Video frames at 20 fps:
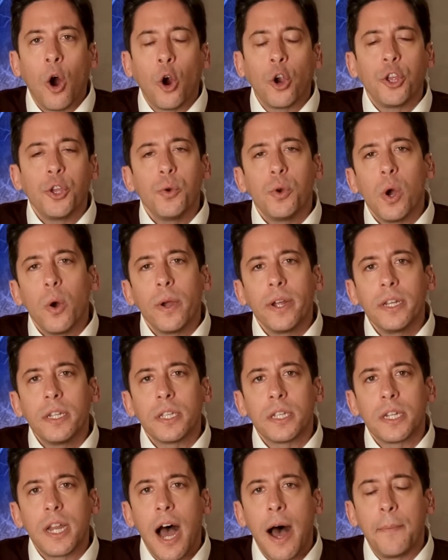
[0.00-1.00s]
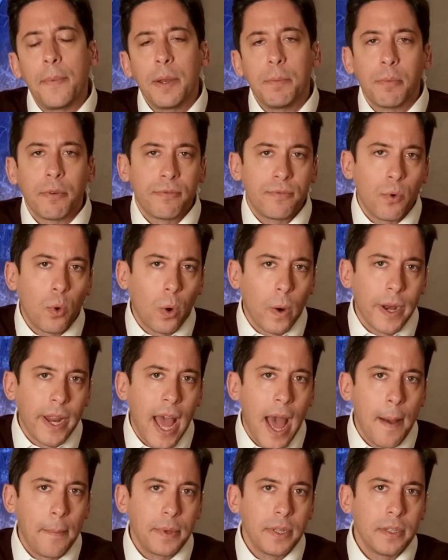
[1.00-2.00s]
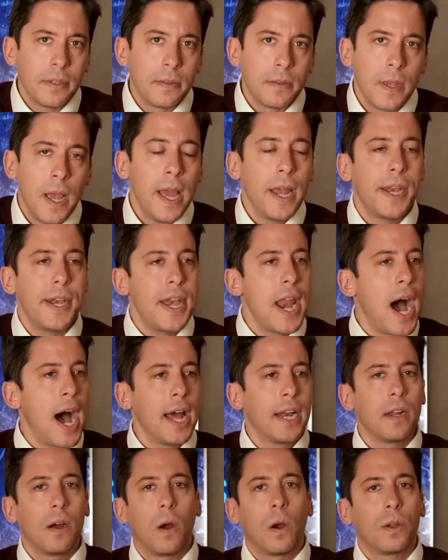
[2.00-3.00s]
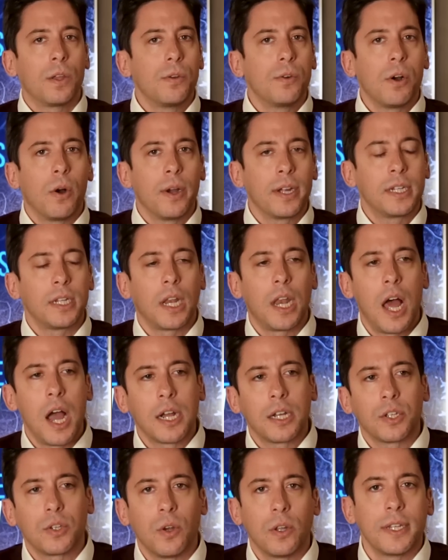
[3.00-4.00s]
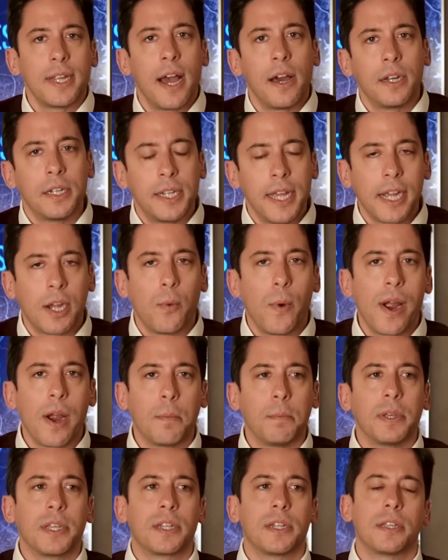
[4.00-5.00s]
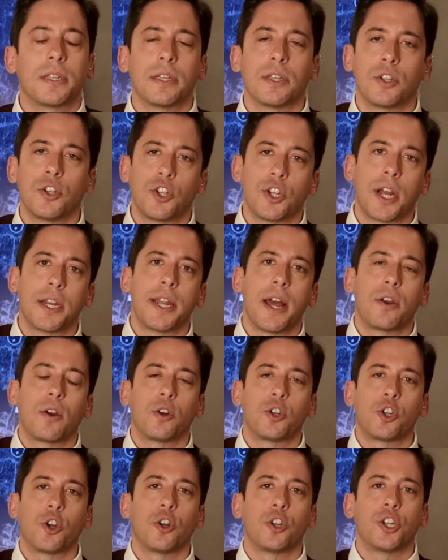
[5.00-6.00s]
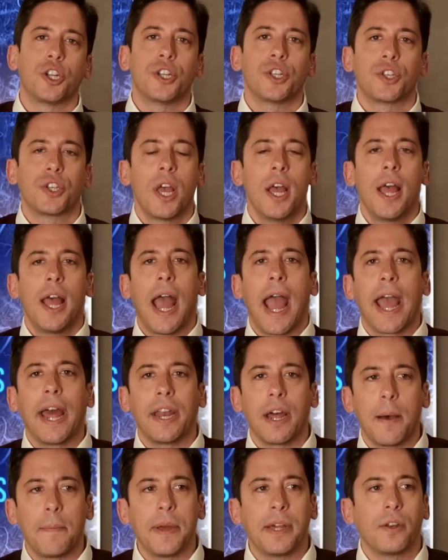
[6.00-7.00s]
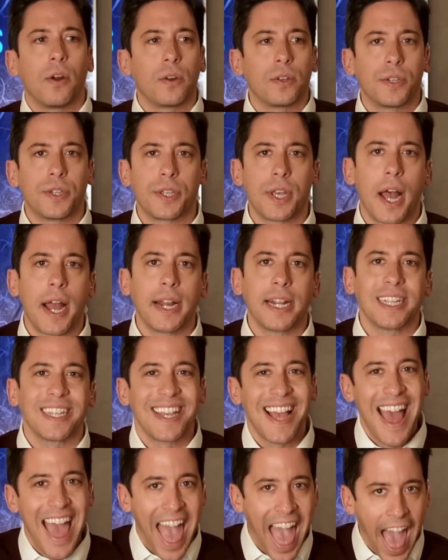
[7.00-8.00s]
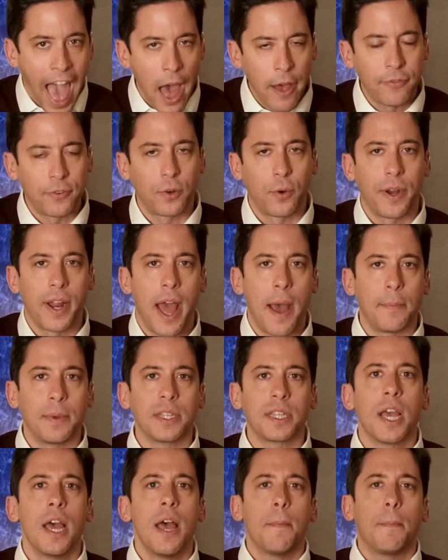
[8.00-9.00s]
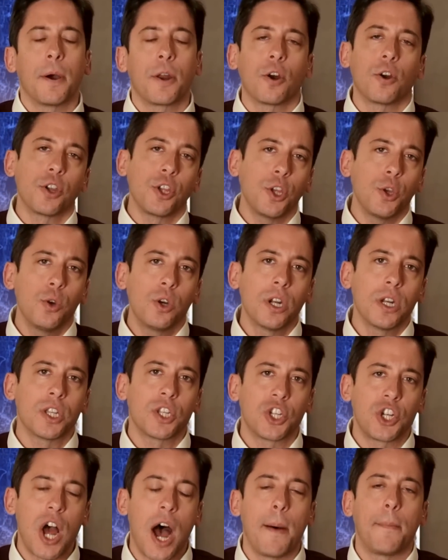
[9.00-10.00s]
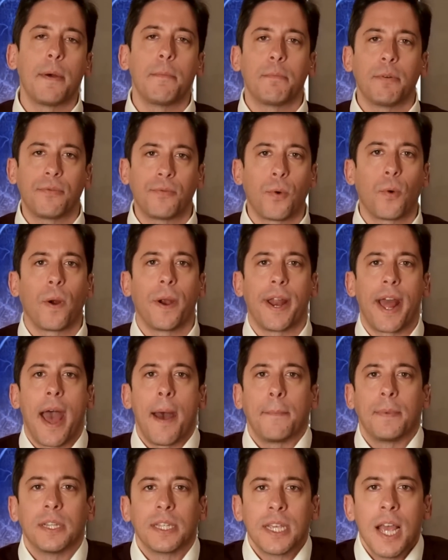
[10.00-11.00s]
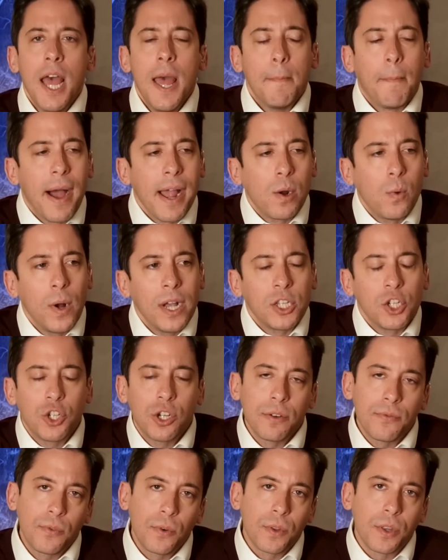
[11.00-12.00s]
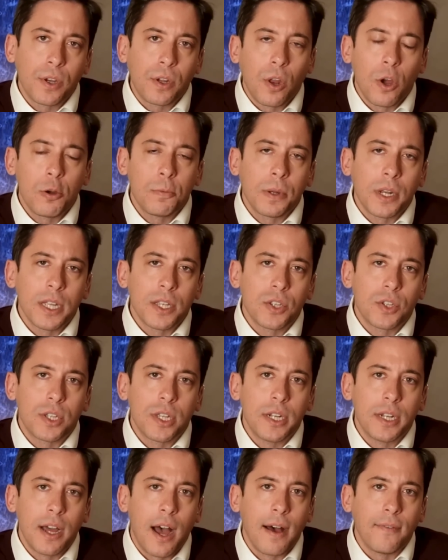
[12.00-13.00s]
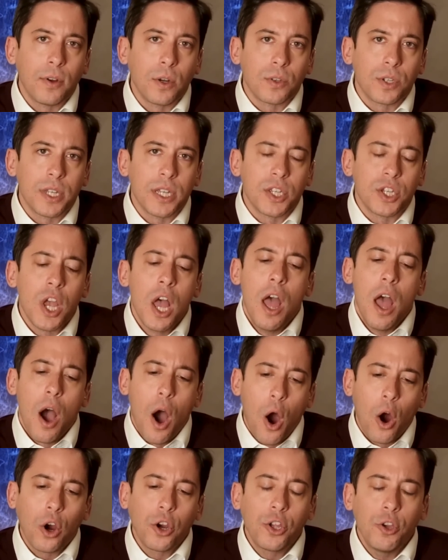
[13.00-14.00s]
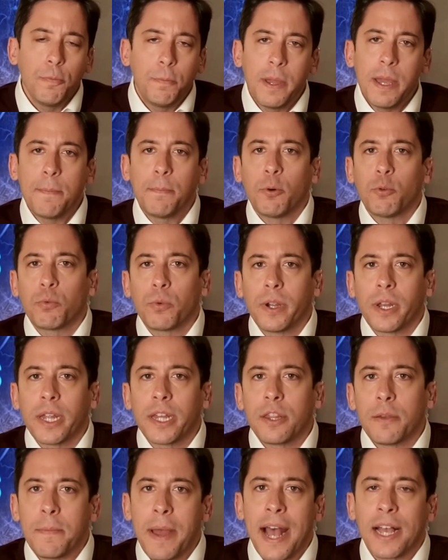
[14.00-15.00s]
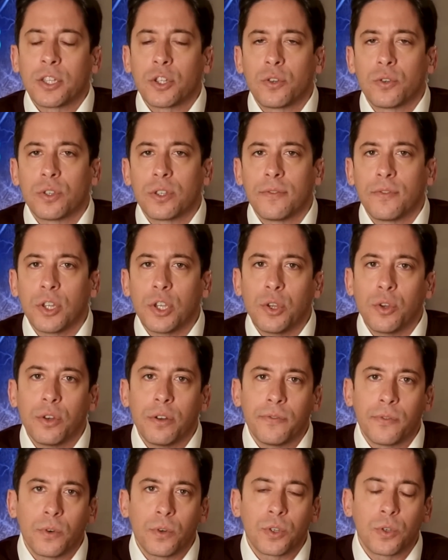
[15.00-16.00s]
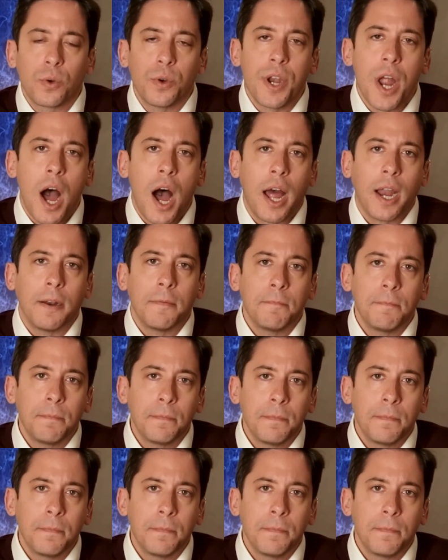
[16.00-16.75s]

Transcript: are you going to stop it before it happens? Not are you going to lock us all down and take away our businesses and shut down our churches and upend our societies after it happens, but are you going to stop it before it happens? My question for the globalists in Davos is are you people really the masters of the universe or not?